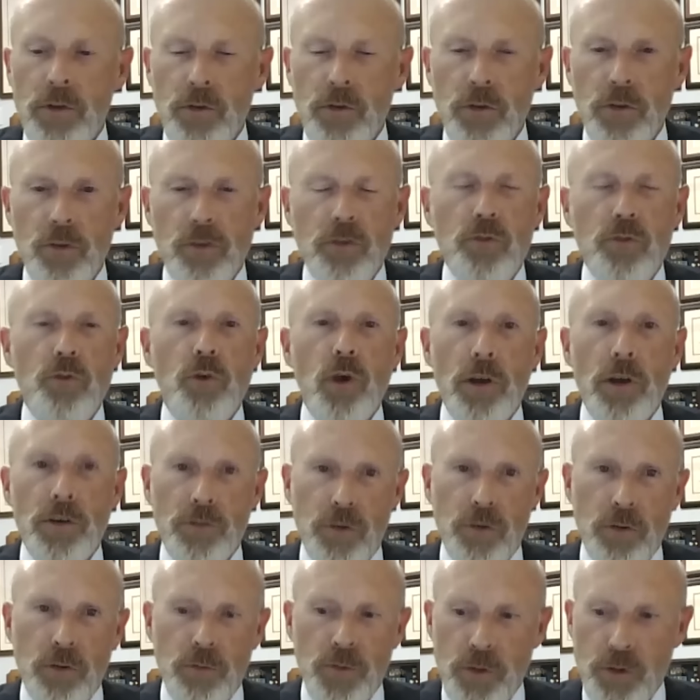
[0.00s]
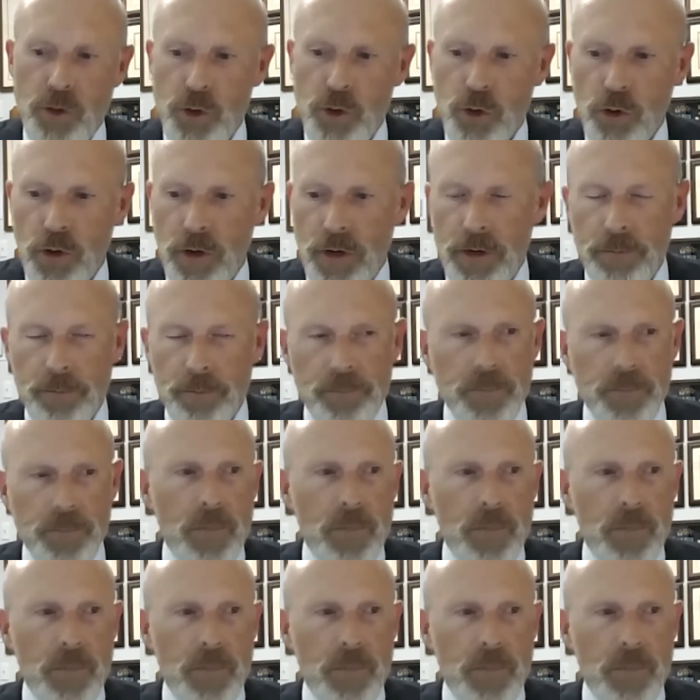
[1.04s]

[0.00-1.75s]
to this trust of the jury,